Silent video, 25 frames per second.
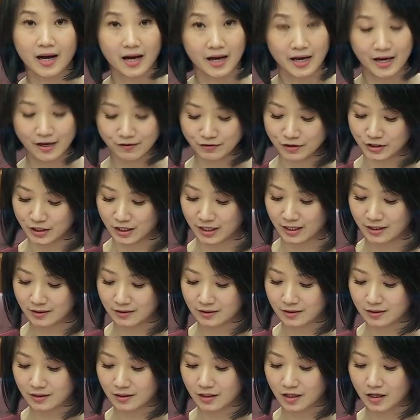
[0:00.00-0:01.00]
I have
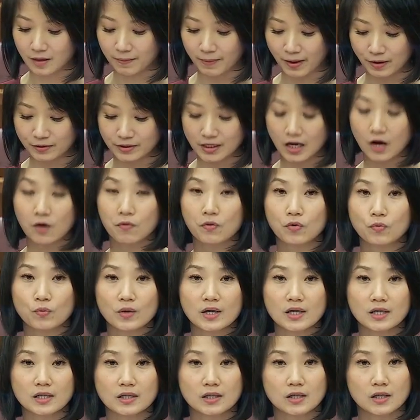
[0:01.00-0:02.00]
shared about our
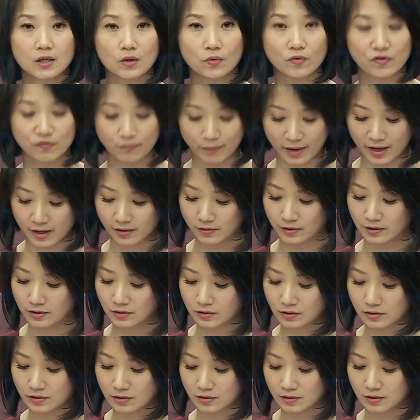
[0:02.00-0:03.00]
work with
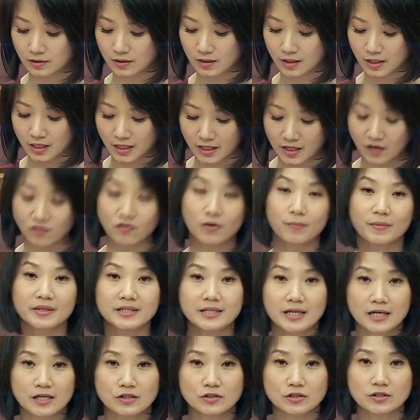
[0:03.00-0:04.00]
parents,
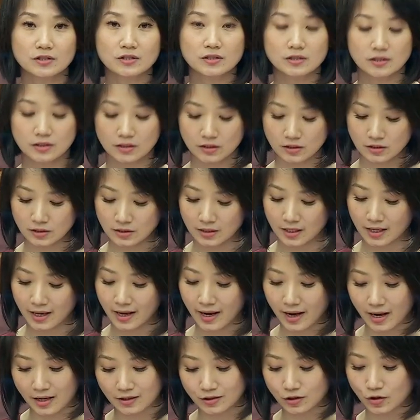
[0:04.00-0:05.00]
government agencies
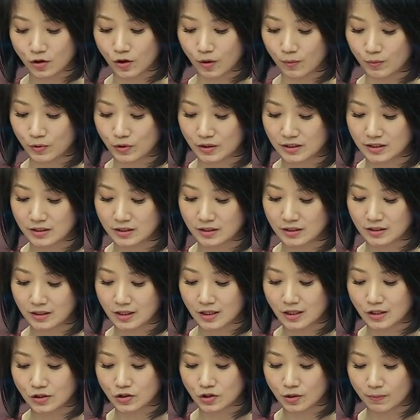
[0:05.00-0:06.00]
and the community
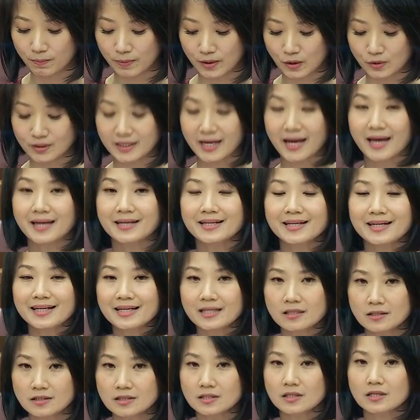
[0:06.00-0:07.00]
to build an
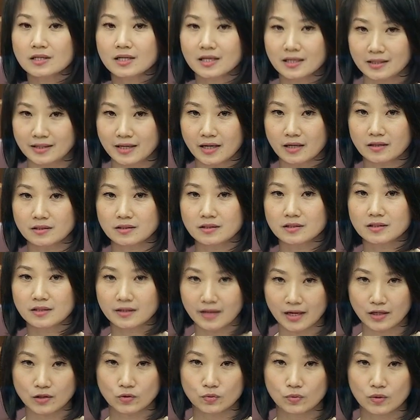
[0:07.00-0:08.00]
interconnected
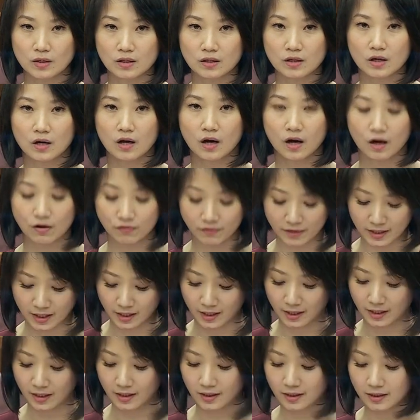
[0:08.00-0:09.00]
network of
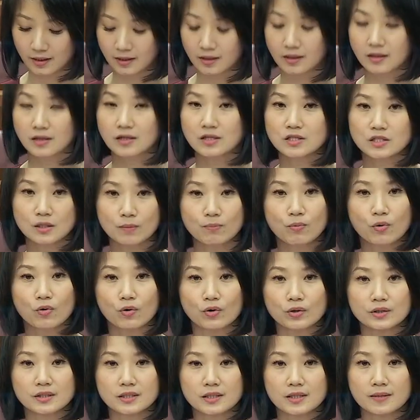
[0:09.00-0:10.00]
care,
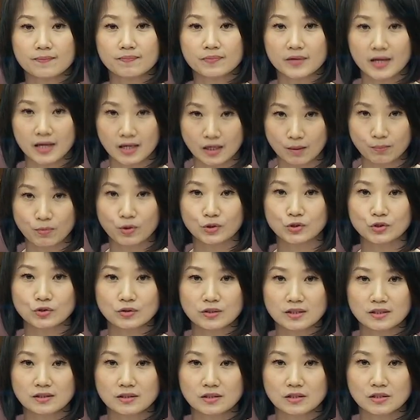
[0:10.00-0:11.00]
support and
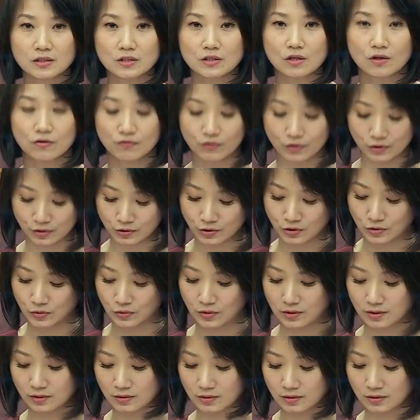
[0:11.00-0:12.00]
opportunities for our
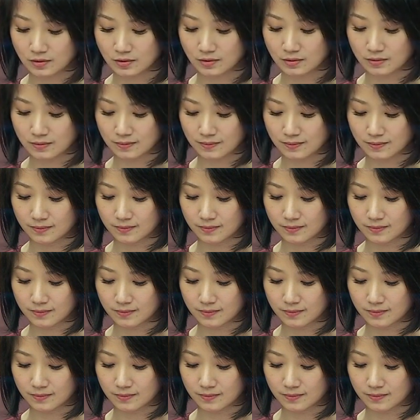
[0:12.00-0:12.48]
students.